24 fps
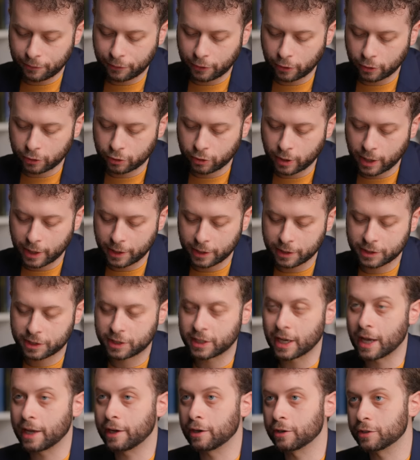if you're trying to
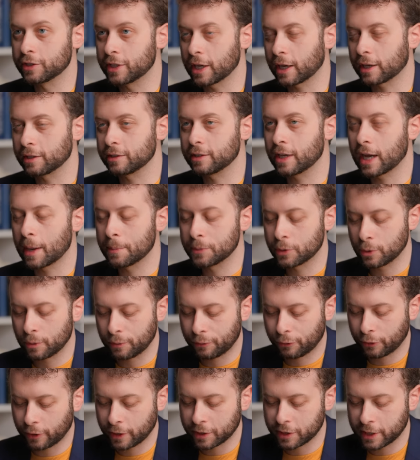set your second time
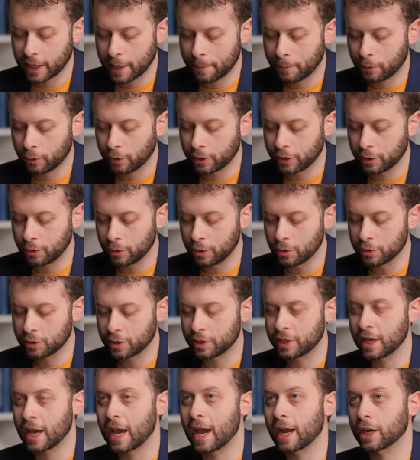zone, for example, and you use
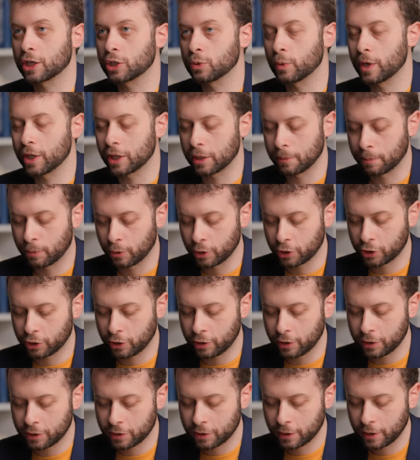it to actuate the
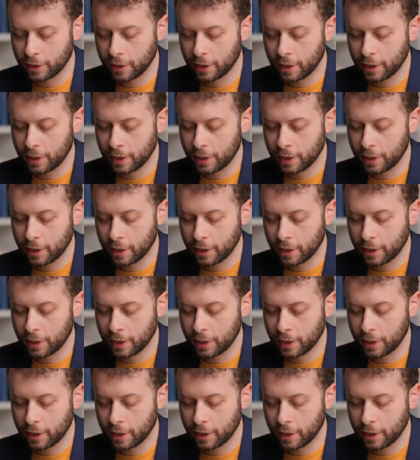pushers,